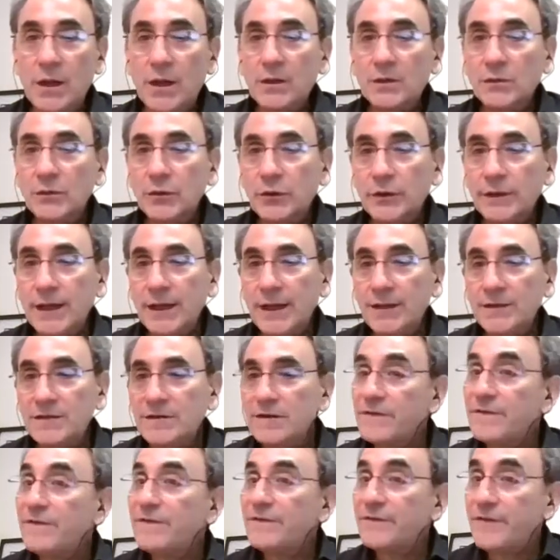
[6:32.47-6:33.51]
looking to
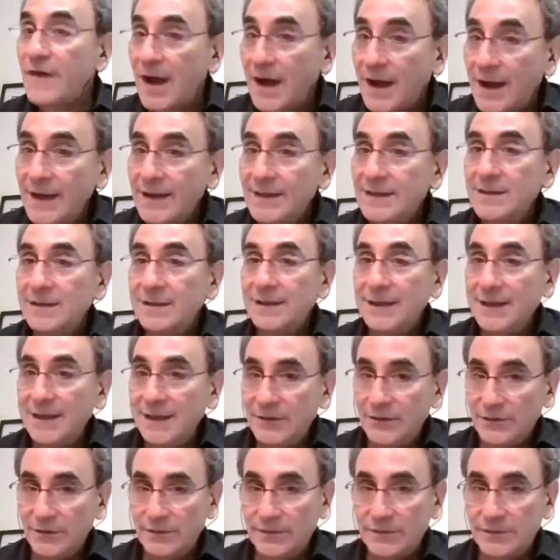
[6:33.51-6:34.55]
find
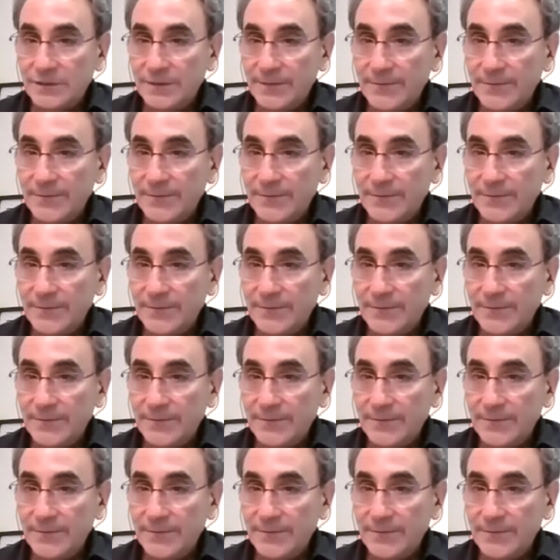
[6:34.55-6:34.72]
leaders.